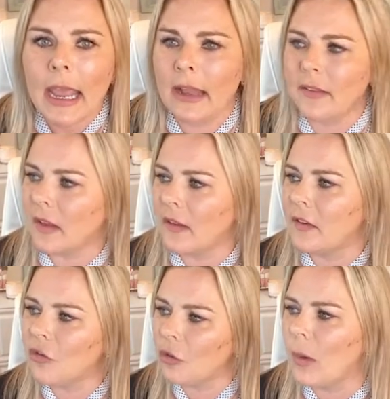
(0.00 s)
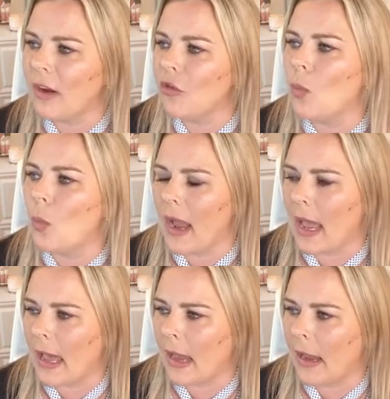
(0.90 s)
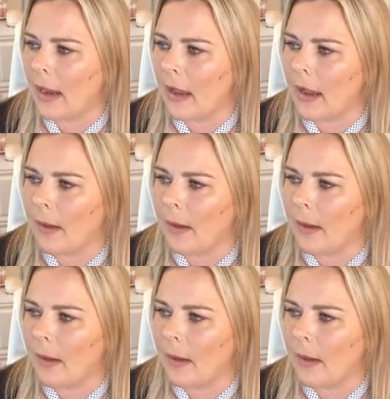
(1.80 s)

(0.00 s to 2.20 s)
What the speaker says: It's a situation where